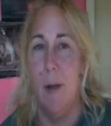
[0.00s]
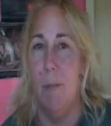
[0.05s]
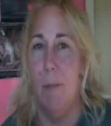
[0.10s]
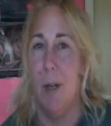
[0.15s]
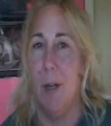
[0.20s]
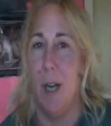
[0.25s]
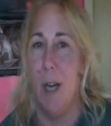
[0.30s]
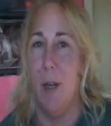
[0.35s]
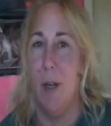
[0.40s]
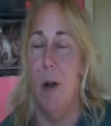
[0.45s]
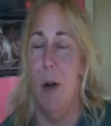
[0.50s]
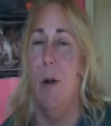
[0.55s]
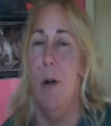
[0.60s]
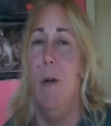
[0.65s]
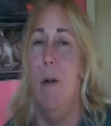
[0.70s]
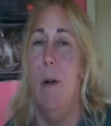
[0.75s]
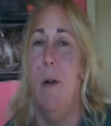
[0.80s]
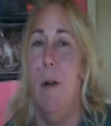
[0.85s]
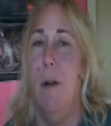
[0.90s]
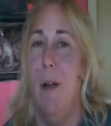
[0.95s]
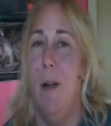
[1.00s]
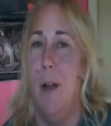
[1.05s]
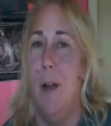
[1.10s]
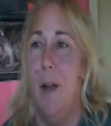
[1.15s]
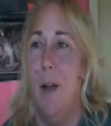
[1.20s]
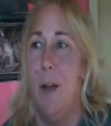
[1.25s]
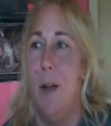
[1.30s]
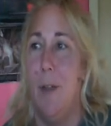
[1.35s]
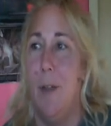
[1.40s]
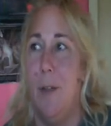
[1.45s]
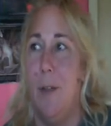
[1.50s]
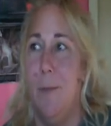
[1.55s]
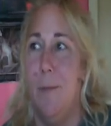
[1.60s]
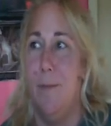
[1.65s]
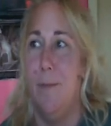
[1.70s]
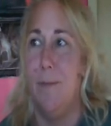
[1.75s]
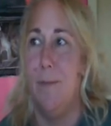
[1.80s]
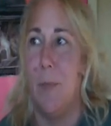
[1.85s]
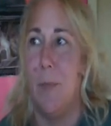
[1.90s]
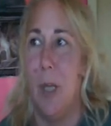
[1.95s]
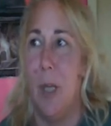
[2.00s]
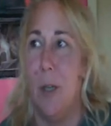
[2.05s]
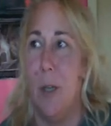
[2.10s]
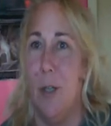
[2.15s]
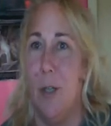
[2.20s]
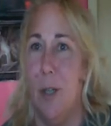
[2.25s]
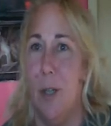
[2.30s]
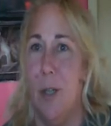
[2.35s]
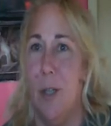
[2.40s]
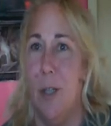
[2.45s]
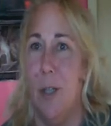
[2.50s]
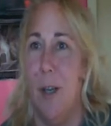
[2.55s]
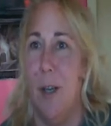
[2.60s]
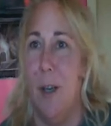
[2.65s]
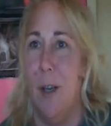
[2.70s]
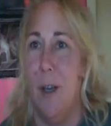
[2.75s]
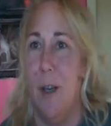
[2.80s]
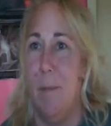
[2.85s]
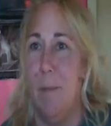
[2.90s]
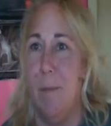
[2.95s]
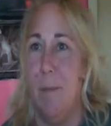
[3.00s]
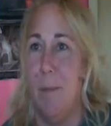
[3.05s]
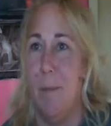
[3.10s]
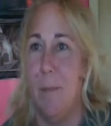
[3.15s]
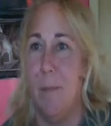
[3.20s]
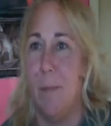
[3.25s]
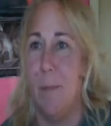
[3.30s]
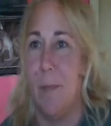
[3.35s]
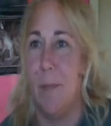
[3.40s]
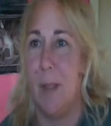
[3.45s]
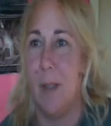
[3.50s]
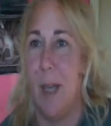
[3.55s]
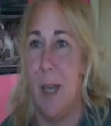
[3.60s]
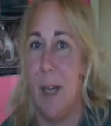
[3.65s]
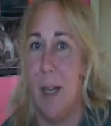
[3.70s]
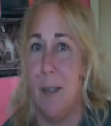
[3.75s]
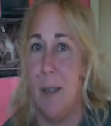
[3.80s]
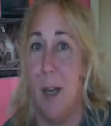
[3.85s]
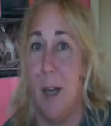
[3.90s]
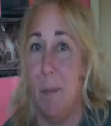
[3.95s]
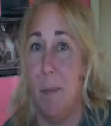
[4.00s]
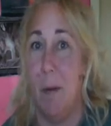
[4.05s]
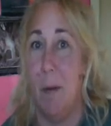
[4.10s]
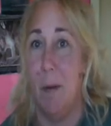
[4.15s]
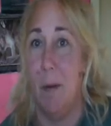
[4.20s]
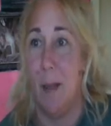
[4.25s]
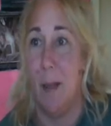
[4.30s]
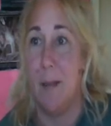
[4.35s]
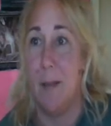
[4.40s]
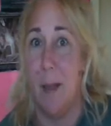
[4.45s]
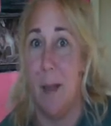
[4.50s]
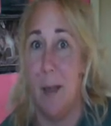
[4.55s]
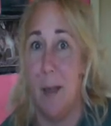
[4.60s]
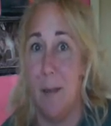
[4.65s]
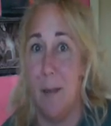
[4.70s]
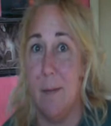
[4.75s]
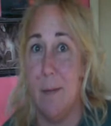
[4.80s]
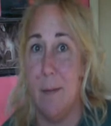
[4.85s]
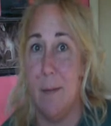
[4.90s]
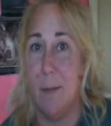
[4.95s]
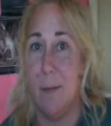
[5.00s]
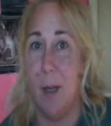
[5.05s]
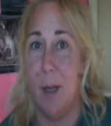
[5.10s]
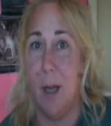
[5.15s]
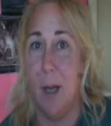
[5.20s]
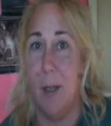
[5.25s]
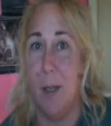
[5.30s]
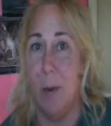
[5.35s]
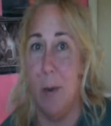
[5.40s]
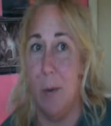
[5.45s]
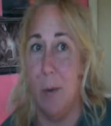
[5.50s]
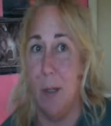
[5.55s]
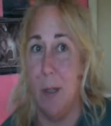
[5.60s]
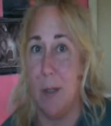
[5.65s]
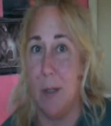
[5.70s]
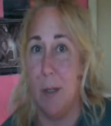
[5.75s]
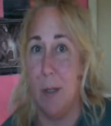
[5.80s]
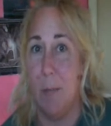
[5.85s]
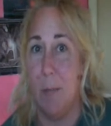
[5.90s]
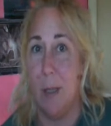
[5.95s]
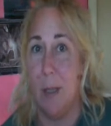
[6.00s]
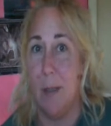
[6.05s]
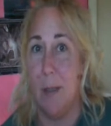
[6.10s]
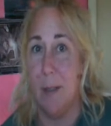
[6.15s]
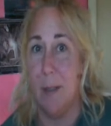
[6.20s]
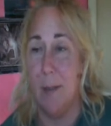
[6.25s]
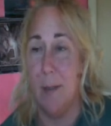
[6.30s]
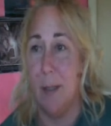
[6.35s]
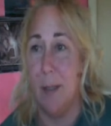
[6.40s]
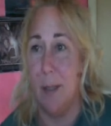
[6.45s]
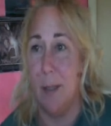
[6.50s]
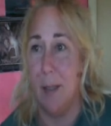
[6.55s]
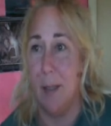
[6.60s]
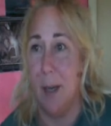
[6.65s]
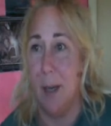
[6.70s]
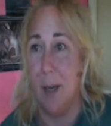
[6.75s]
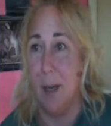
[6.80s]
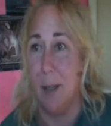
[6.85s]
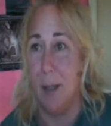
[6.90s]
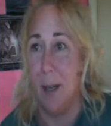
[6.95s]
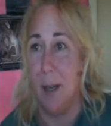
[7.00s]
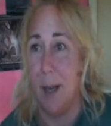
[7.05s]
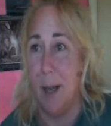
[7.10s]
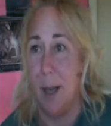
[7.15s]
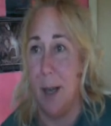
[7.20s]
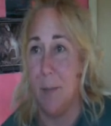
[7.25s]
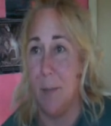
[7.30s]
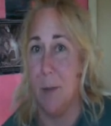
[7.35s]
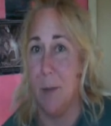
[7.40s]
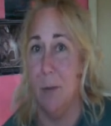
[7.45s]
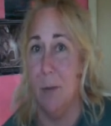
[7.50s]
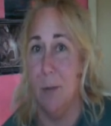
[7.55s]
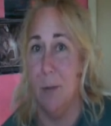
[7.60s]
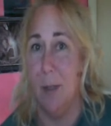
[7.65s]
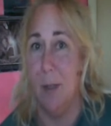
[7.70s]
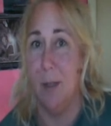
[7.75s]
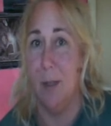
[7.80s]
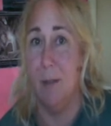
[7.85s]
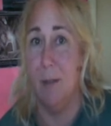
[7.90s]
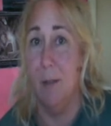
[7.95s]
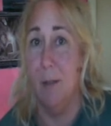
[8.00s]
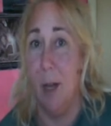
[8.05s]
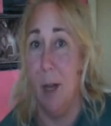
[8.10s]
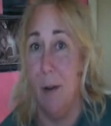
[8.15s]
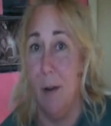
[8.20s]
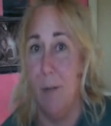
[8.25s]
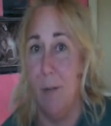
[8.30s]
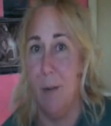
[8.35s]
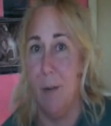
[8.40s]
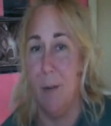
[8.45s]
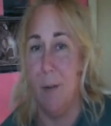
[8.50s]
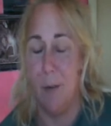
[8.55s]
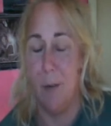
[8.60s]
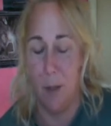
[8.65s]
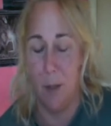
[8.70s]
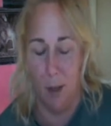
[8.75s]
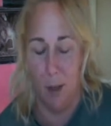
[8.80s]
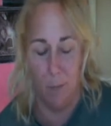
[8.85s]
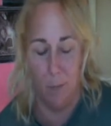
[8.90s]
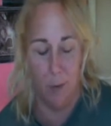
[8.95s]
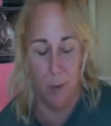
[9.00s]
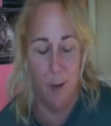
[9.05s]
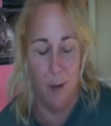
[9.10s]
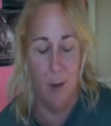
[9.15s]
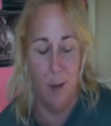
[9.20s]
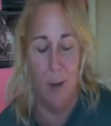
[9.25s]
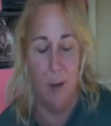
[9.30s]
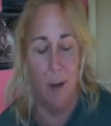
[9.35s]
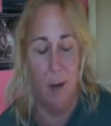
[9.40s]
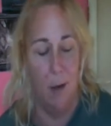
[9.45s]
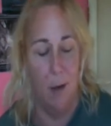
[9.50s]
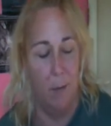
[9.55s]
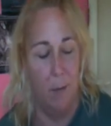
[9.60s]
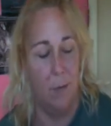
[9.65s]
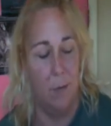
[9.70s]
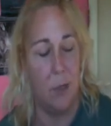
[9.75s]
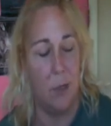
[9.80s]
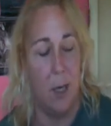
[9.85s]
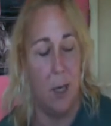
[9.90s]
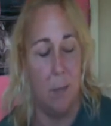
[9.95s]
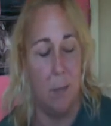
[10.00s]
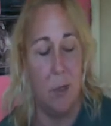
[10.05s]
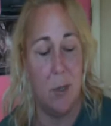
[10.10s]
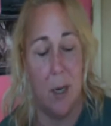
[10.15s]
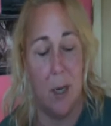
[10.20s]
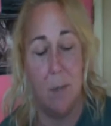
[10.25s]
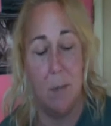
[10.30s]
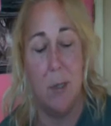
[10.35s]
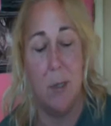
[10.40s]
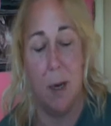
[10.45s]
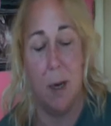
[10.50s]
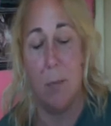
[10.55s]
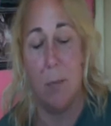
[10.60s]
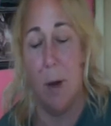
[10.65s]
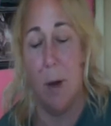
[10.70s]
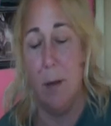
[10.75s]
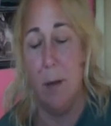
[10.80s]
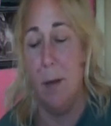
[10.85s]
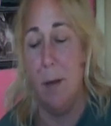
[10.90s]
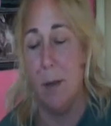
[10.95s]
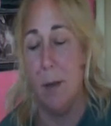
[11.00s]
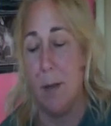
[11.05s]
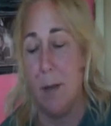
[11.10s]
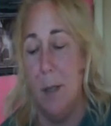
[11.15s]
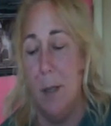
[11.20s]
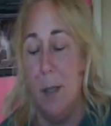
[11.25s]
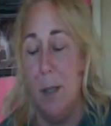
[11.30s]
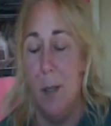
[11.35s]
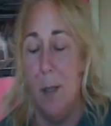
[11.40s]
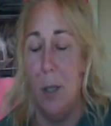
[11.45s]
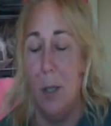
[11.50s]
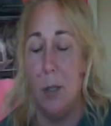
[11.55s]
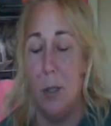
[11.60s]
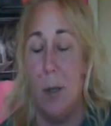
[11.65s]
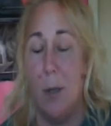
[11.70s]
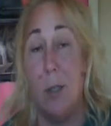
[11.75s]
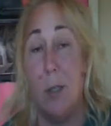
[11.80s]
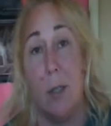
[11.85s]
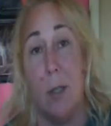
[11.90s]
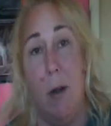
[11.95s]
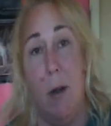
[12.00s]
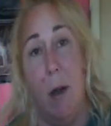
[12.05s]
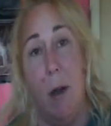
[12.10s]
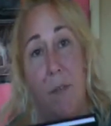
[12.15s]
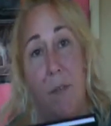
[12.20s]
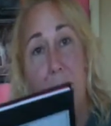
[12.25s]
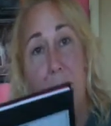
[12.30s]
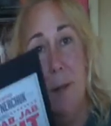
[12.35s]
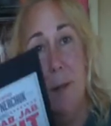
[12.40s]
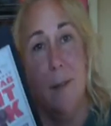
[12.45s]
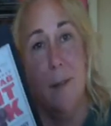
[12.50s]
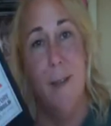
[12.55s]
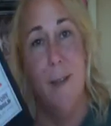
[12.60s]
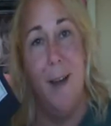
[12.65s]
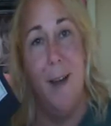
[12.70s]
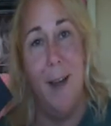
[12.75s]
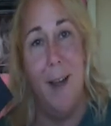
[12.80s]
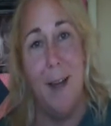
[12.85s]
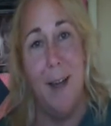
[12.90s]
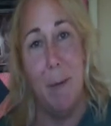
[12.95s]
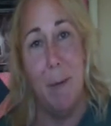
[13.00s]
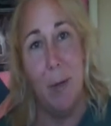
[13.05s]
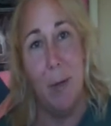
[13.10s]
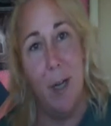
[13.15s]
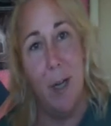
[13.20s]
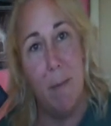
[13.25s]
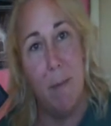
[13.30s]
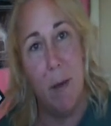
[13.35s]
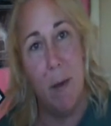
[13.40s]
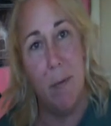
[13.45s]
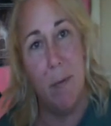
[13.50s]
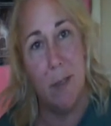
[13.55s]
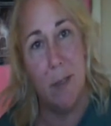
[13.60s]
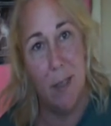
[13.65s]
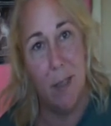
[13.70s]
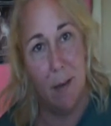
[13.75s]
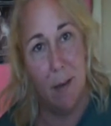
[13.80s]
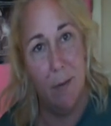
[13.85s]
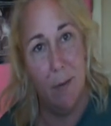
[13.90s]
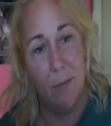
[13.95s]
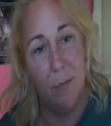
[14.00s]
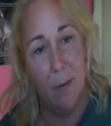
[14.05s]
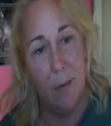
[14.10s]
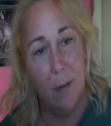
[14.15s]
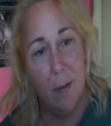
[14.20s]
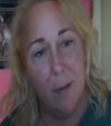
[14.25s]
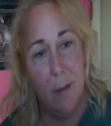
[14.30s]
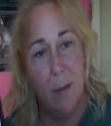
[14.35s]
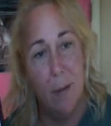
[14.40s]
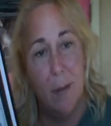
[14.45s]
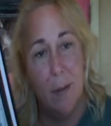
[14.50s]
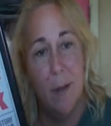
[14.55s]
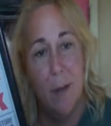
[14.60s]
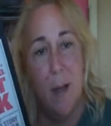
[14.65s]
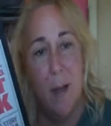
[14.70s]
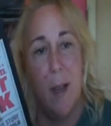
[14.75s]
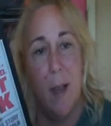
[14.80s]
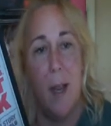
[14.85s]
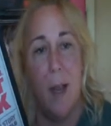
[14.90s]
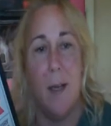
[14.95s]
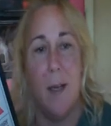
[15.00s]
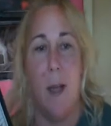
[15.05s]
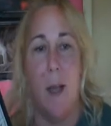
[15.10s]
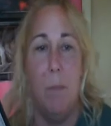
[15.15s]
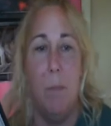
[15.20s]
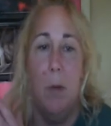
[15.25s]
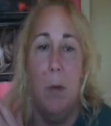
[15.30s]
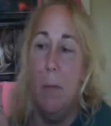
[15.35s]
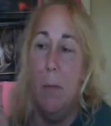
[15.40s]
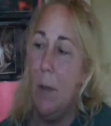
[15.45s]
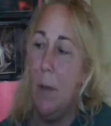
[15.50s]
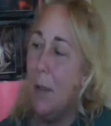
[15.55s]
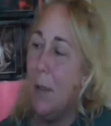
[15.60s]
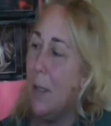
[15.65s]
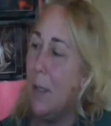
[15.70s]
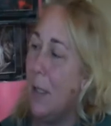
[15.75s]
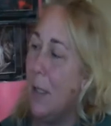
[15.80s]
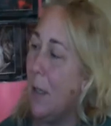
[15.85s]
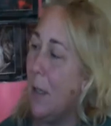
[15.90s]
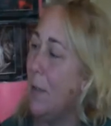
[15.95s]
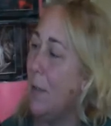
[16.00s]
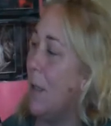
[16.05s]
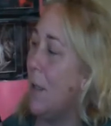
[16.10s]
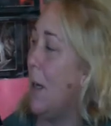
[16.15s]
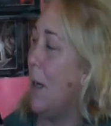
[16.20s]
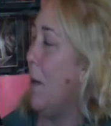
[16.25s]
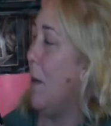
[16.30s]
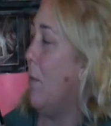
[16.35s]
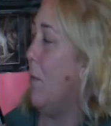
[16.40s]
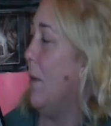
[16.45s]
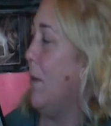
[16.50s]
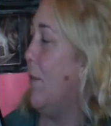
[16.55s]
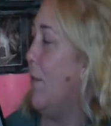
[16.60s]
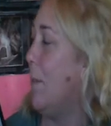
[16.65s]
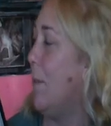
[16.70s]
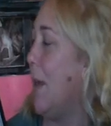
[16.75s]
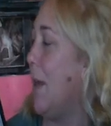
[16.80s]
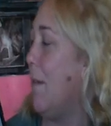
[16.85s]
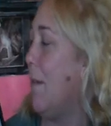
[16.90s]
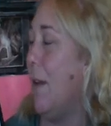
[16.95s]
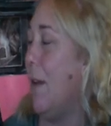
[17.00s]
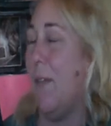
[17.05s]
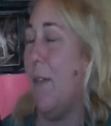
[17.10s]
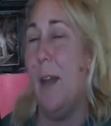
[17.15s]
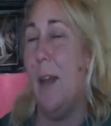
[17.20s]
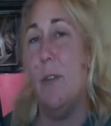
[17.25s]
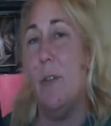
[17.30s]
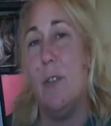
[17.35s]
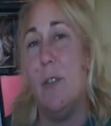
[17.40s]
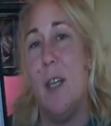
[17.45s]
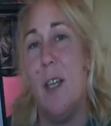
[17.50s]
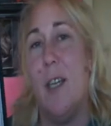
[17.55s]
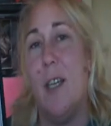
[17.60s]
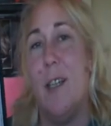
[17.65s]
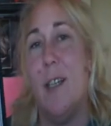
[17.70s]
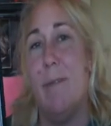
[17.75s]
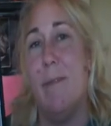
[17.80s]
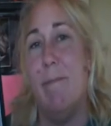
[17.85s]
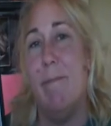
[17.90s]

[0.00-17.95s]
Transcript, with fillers: But I know good um, ad copy when I see it. I know when it's compelling, and I absolutely love the cover of Jab, Jab, Jab, Right Hook. So I took it off and I put it on my bookshelf and I put one of the stickers that I won from Gary Vaynerchuk.